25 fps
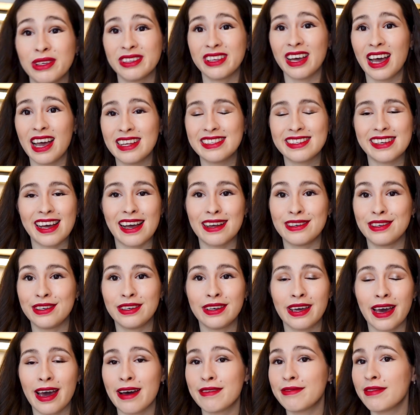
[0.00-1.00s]
Besides, I
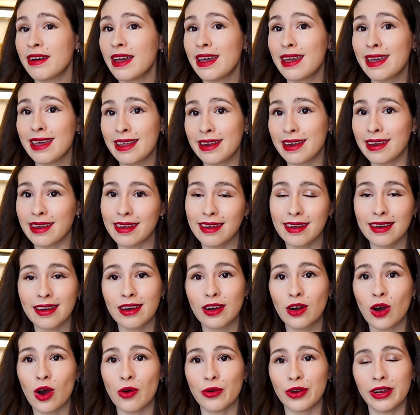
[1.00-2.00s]
didn't have any
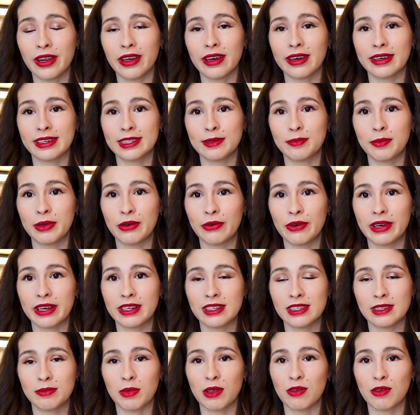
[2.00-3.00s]
coding experience